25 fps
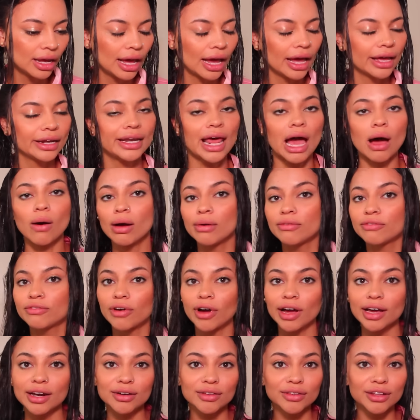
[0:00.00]
And now I'm
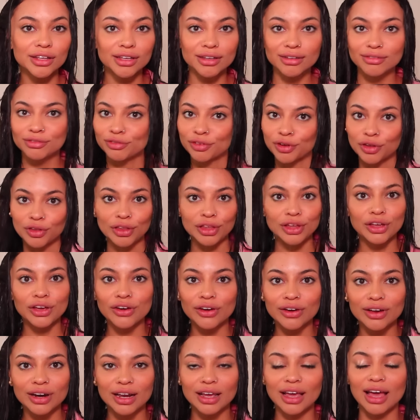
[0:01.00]
finally feeling
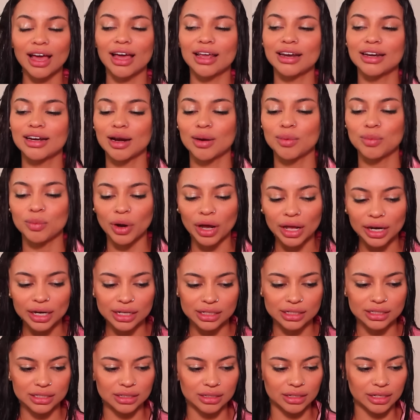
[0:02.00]
good again and I'm
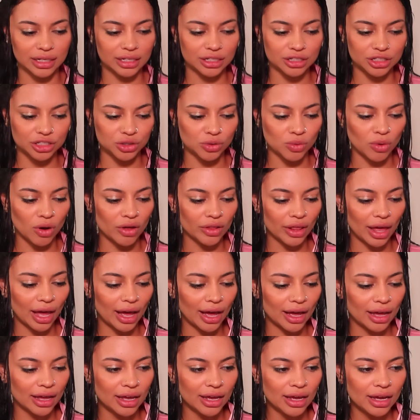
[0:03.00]
ready to like do all
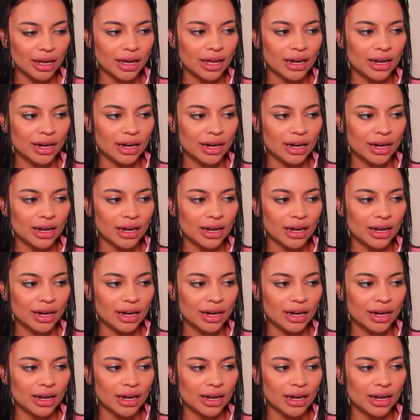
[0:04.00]
that.